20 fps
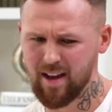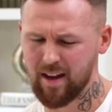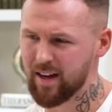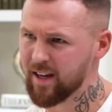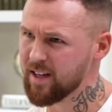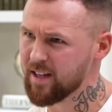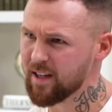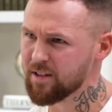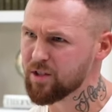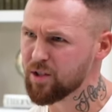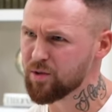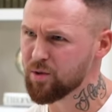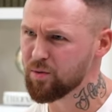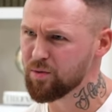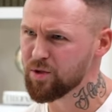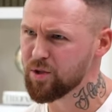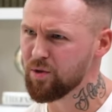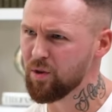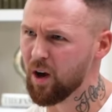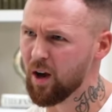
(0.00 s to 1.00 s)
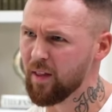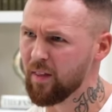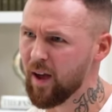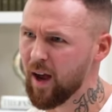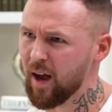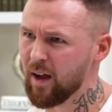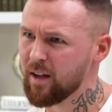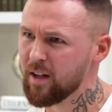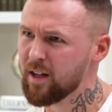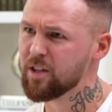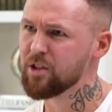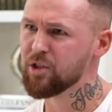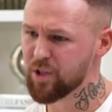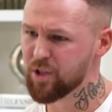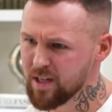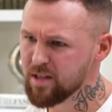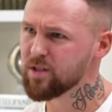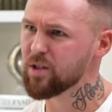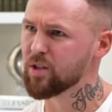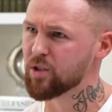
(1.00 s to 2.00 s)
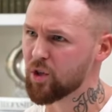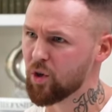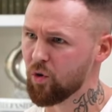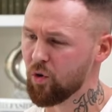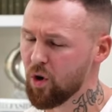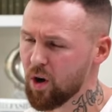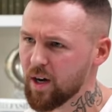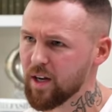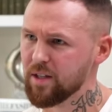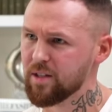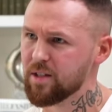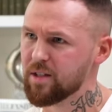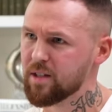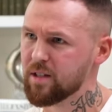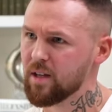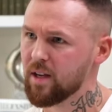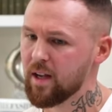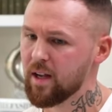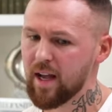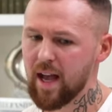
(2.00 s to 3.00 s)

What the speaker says: He gets to talk to you like that. Jesus Christ.